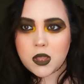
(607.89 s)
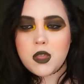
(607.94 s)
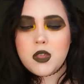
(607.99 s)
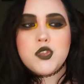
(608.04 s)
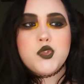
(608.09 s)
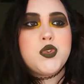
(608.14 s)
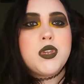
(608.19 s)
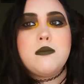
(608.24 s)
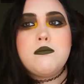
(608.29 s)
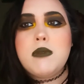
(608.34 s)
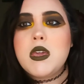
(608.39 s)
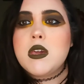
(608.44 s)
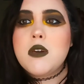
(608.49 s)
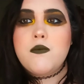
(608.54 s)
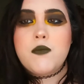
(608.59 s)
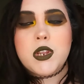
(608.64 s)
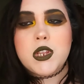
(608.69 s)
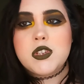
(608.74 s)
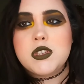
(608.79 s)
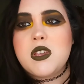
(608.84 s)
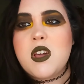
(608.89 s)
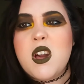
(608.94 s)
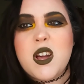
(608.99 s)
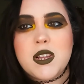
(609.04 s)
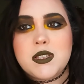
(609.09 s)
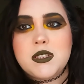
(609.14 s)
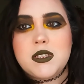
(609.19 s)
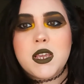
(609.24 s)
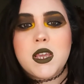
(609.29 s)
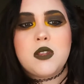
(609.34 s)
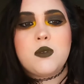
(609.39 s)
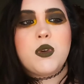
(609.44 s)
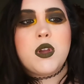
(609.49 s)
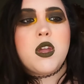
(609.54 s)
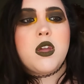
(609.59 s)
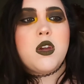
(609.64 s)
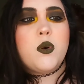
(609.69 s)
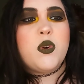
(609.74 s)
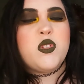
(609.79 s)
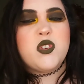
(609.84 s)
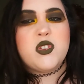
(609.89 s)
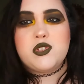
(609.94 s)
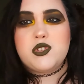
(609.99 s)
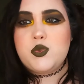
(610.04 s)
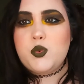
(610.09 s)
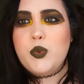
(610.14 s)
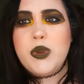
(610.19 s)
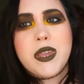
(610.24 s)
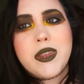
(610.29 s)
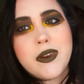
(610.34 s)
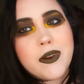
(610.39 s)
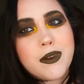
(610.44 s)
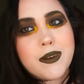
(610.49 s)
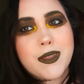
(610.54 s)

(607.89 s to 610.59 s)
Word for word: Doing makeup videos, content, whether it's weird,